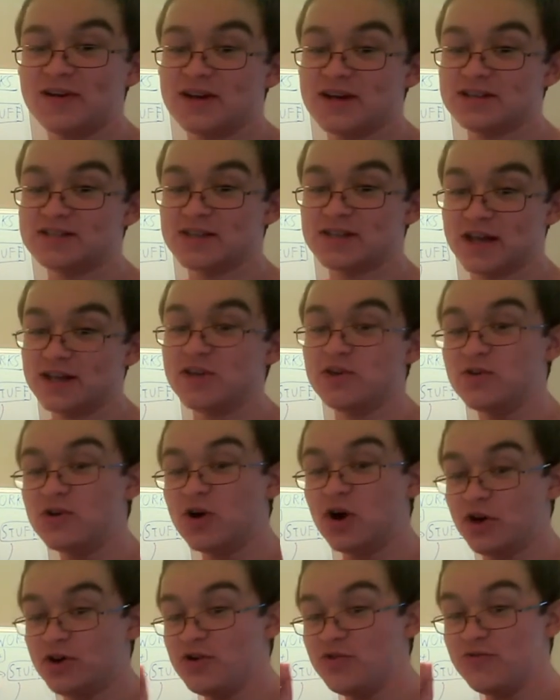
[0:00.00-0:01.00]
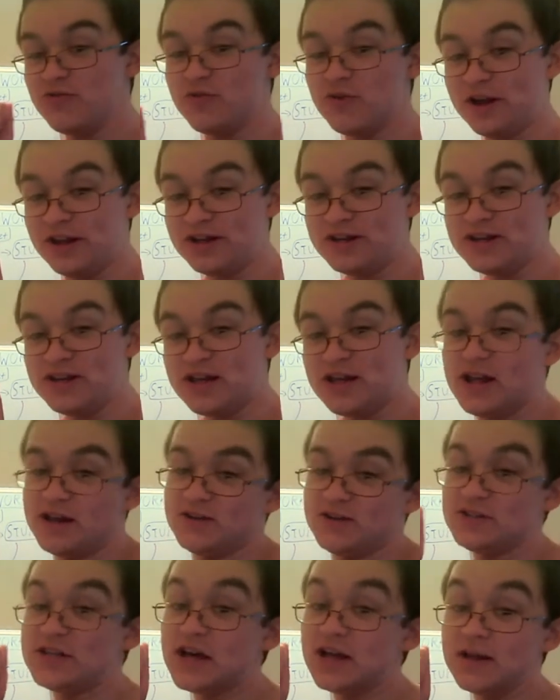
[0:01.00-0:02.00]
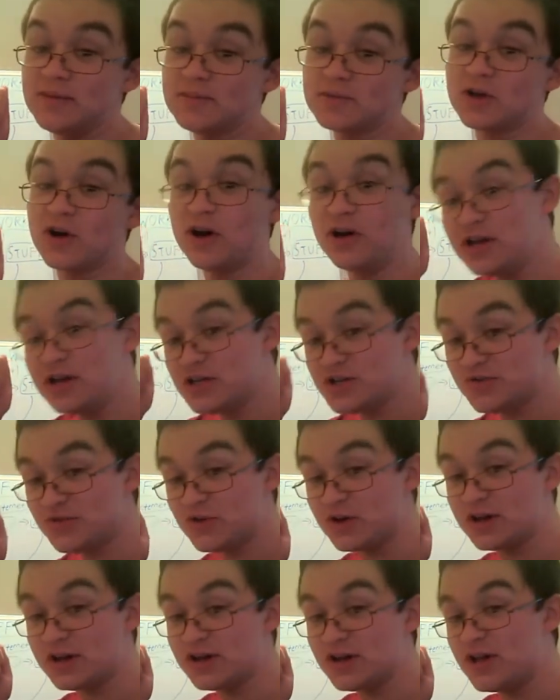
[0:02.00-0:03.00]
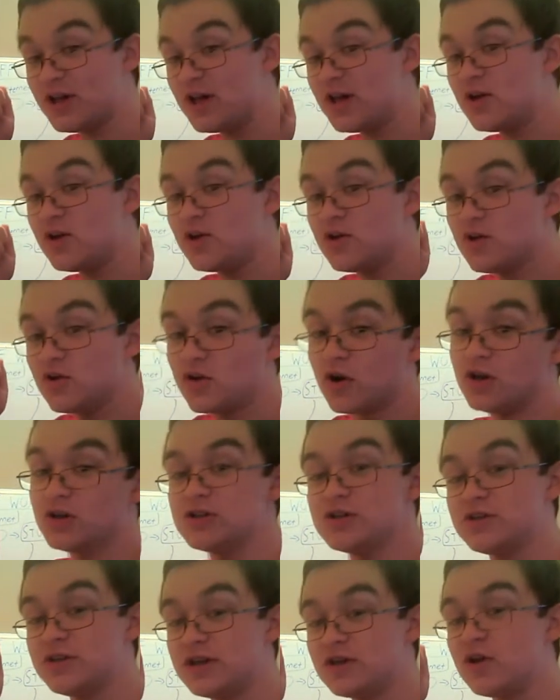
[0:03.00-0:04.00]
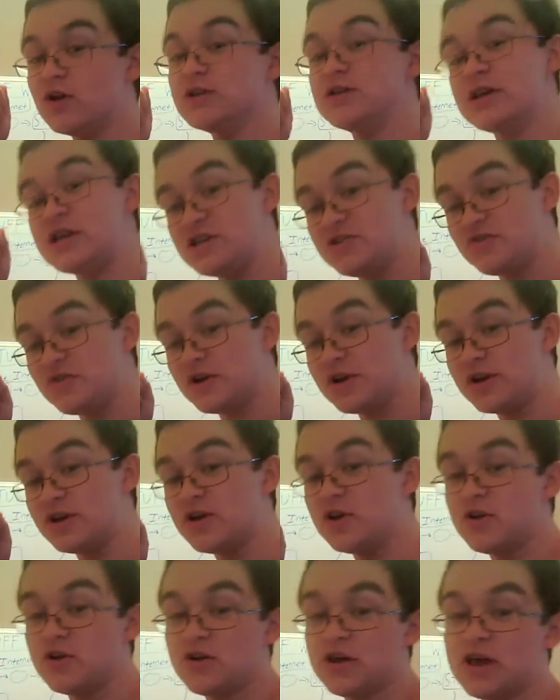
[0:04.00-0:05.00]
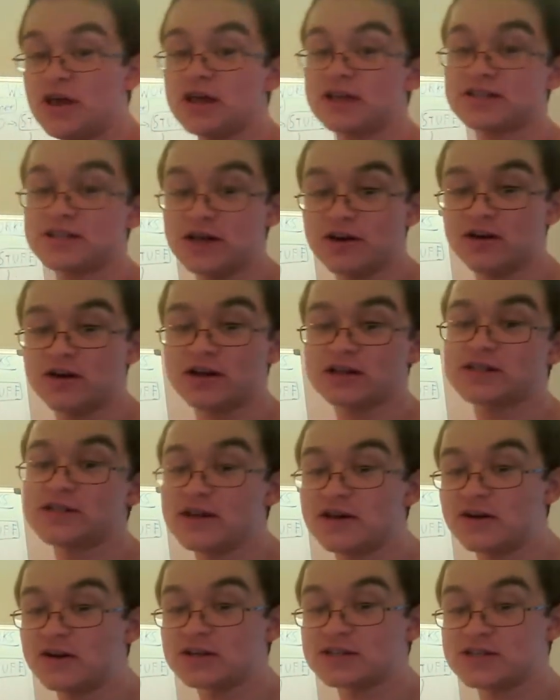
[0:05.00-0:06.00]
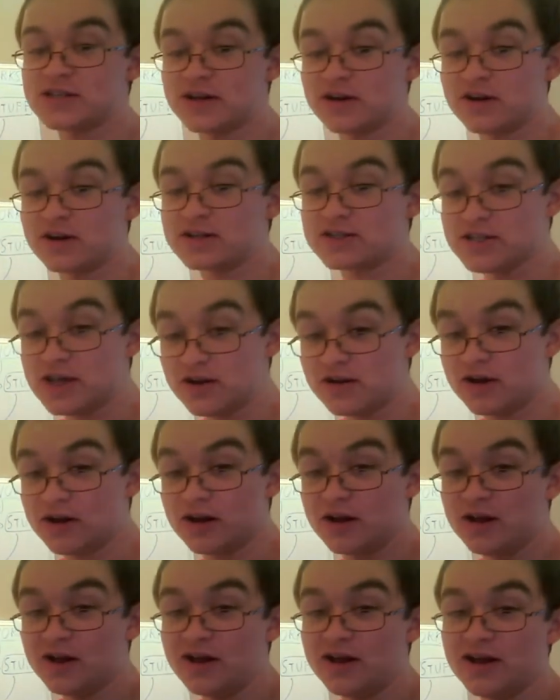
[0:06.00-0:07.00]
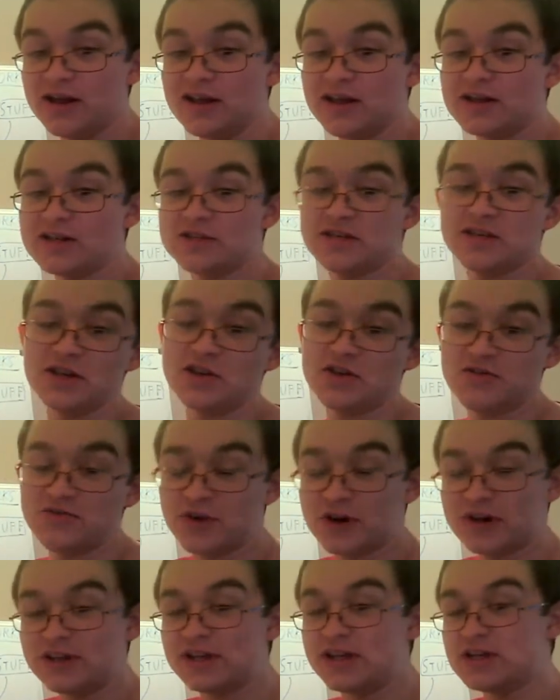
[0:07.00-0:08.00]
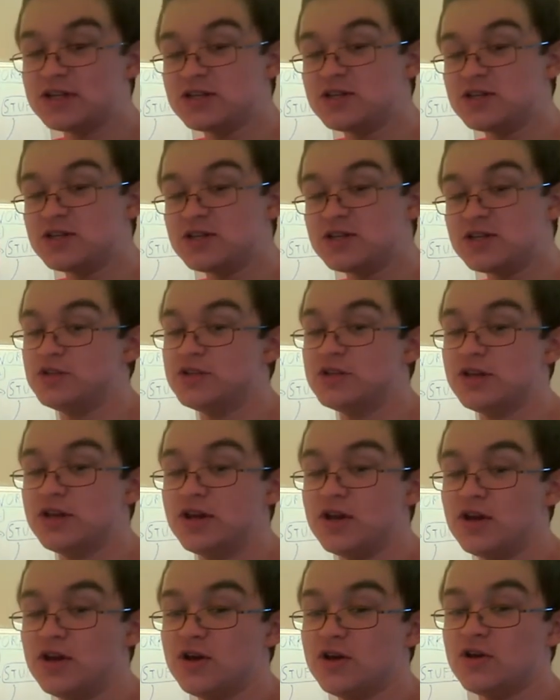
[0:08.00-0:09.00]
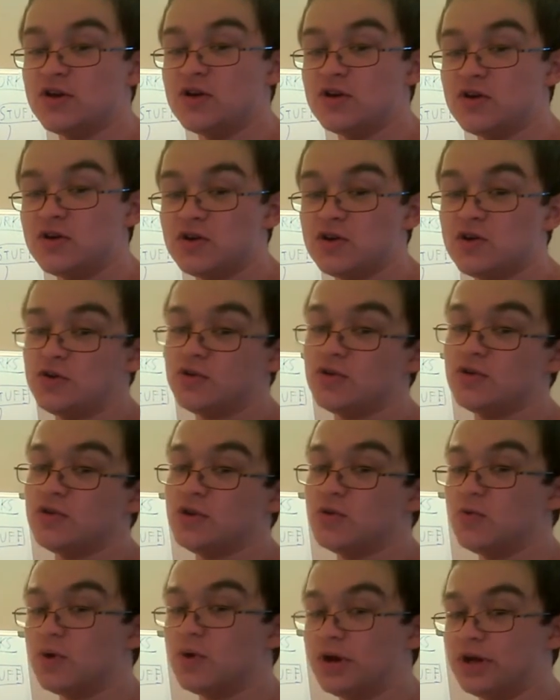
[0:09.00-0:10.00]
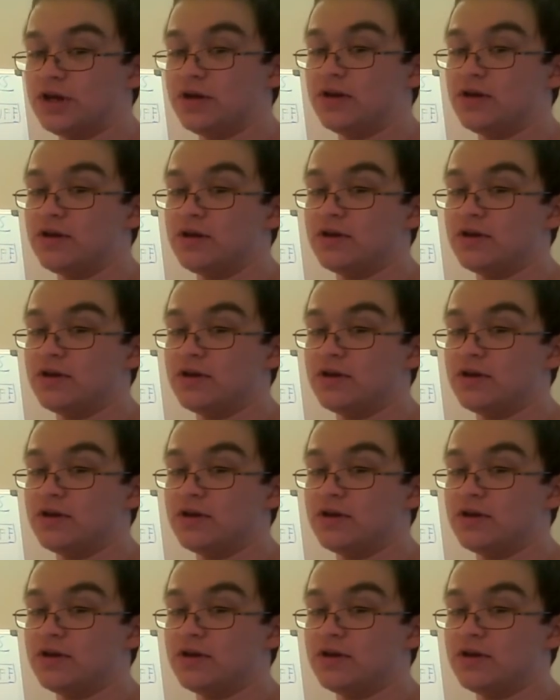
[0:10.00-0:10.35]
It's like you call your friend, and you tell him to call his friend, who then calls his friend, etc., etc., etc., etc., until you finally get to the person who you wanted.